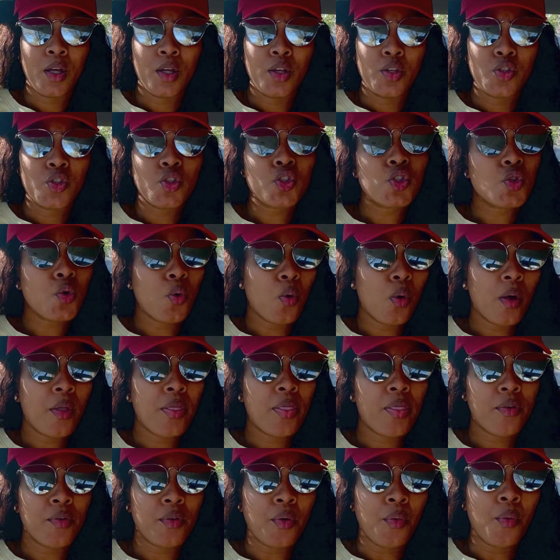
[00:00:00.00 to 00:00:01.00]
sore
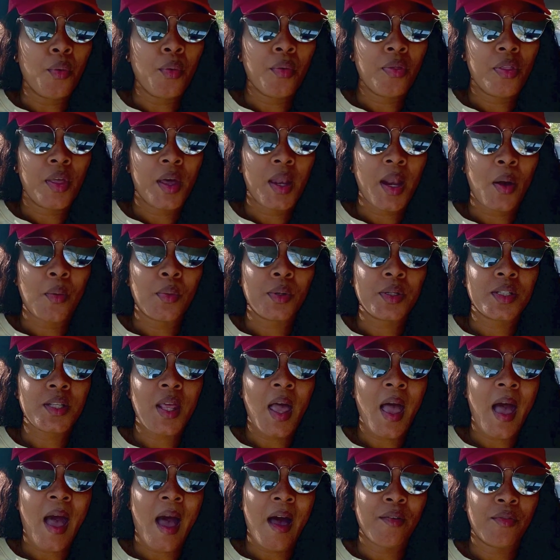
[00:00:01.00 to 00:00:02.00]
throat that I was
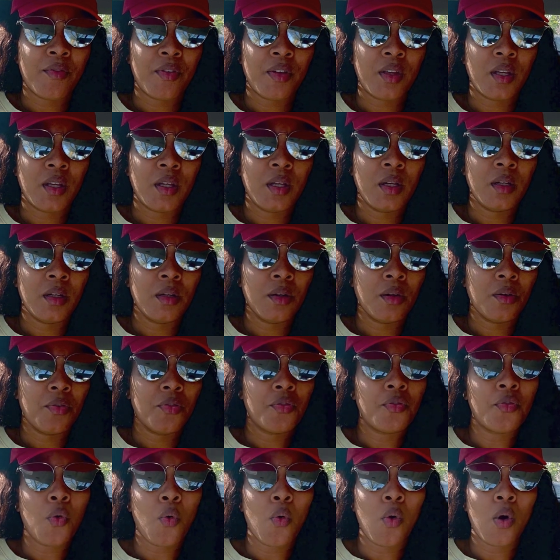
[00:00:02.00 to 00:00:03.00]
having
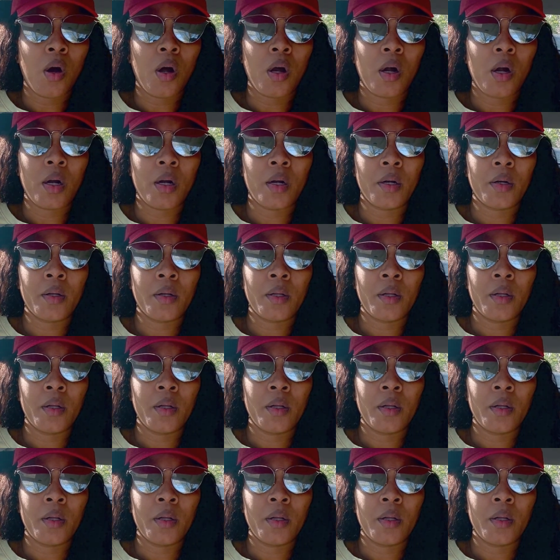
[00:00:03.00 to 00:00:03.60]
for